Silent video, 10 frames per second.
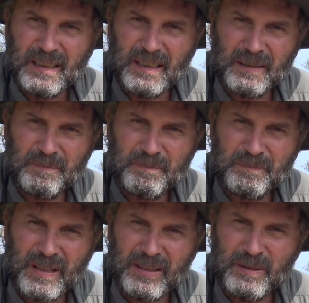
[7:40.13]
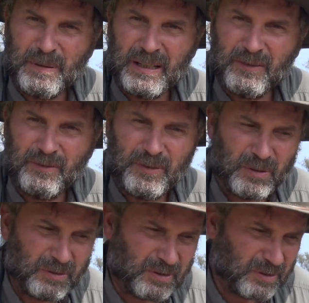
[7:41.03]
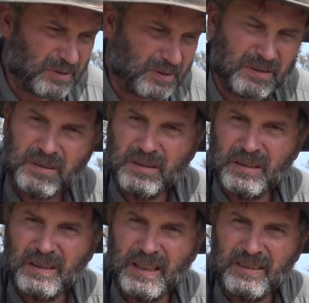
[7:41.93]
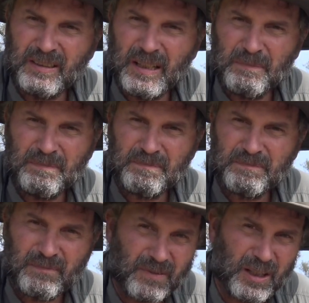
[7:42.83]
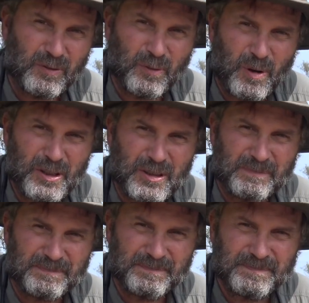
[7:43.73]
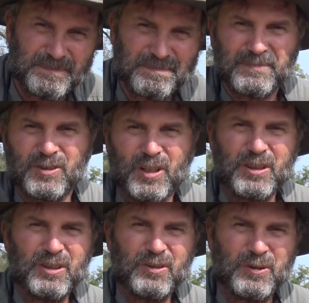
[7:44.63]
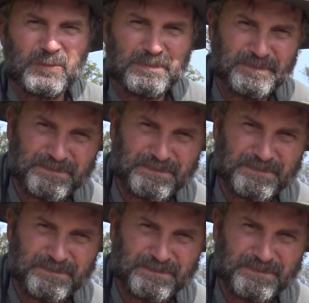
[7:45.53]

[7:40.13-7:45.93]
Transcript: Uh, that's about it, folks. Until next time, thanks for watching. Talk to you soon.